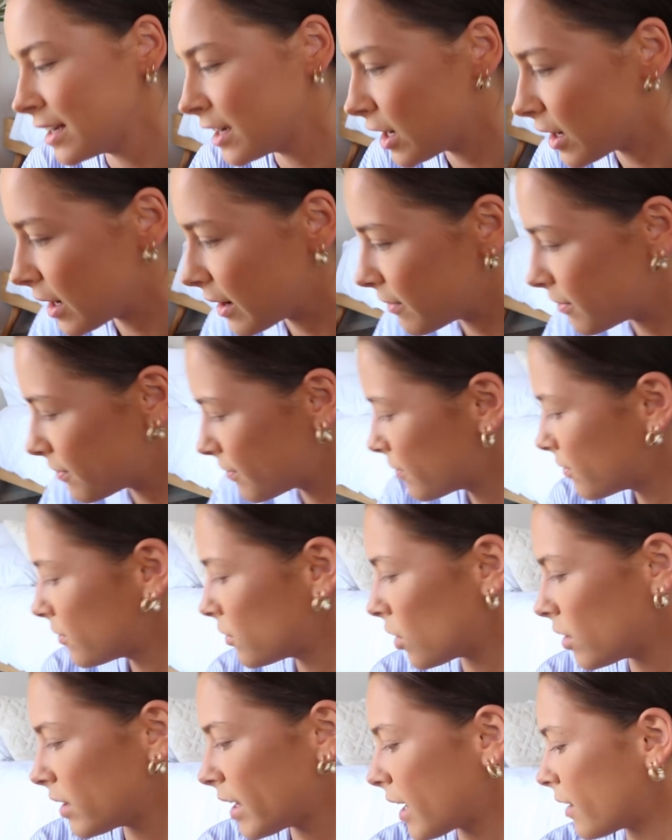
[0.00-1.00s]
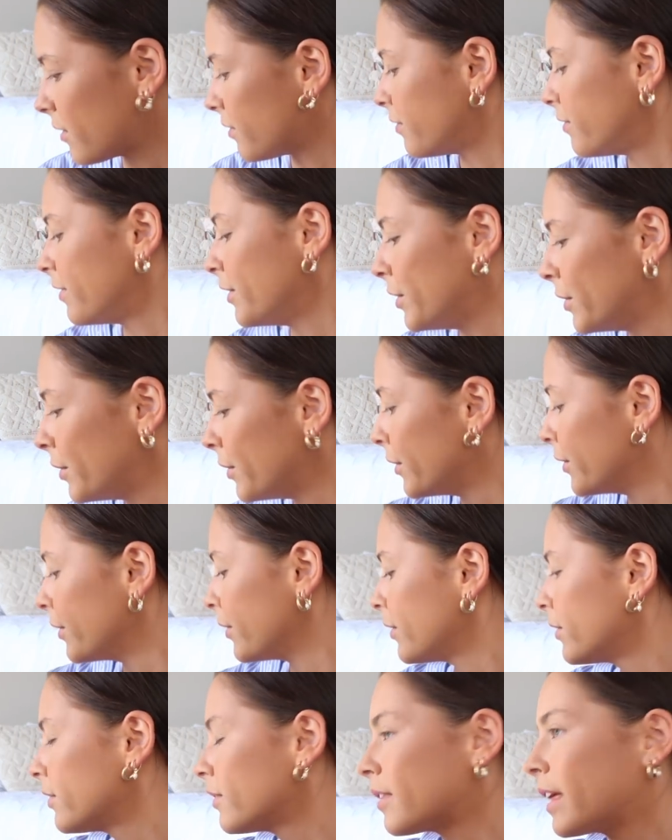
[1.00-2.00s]
I've got like a
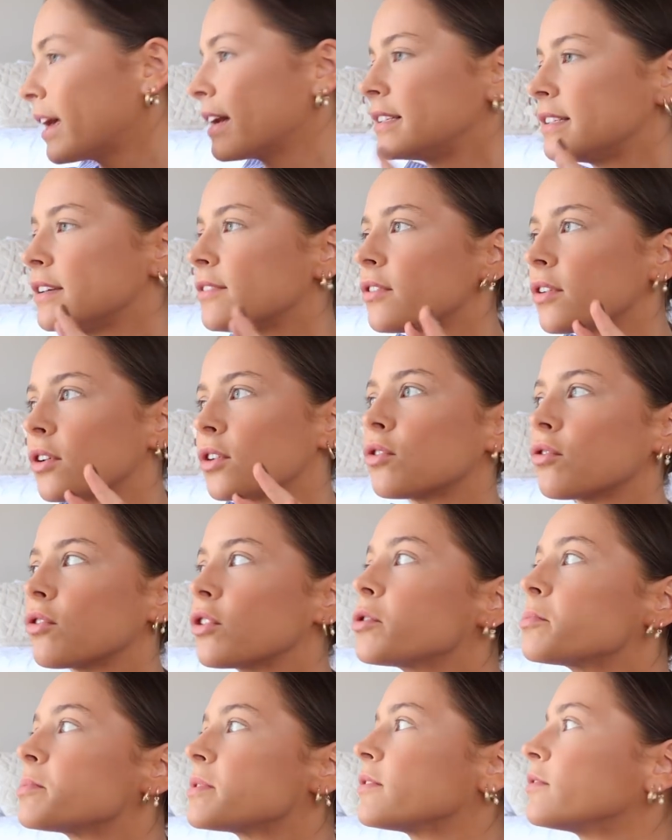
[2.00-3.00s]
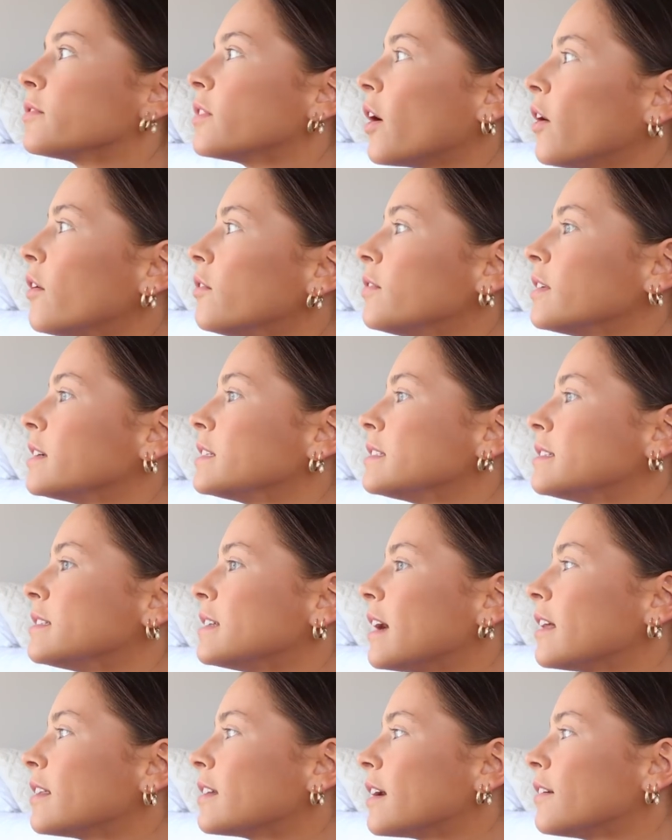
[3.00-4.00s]
few like different groups of girlfriends
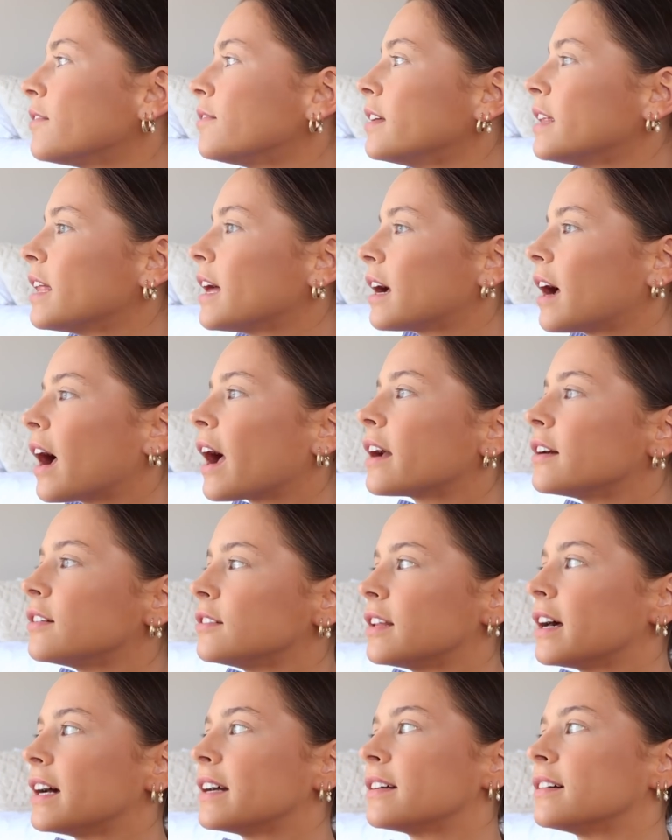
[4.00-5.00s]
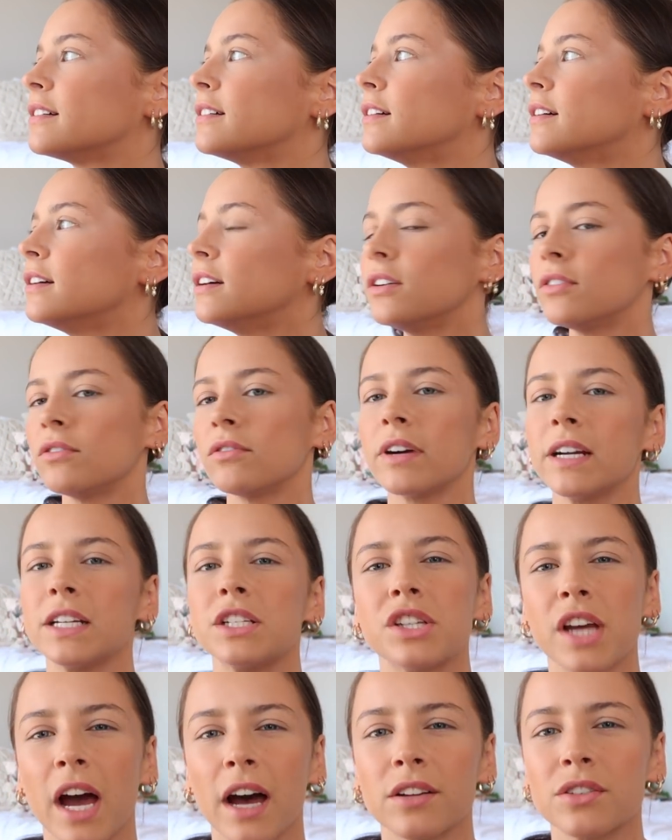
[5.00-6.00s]
now that I feel like I could like
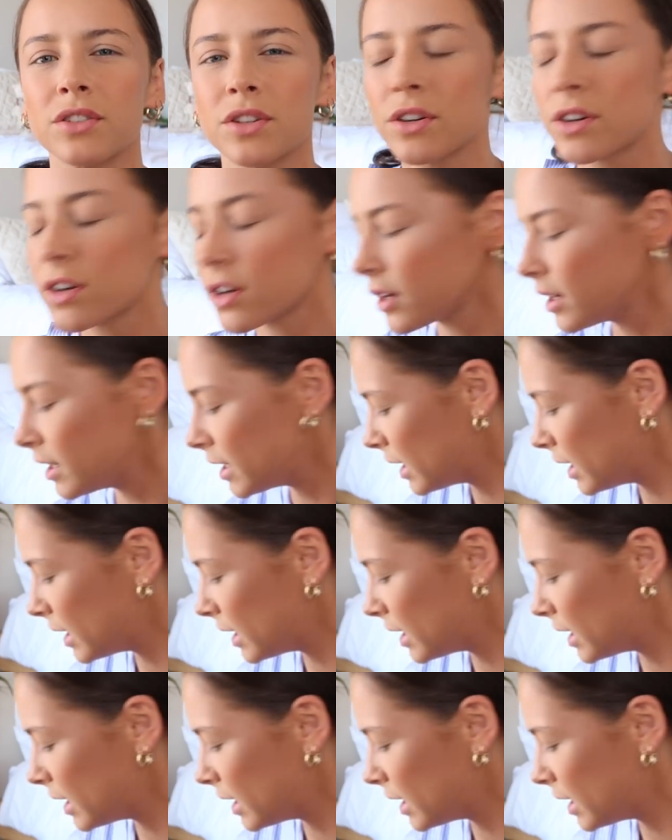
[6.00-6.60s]
reach out to.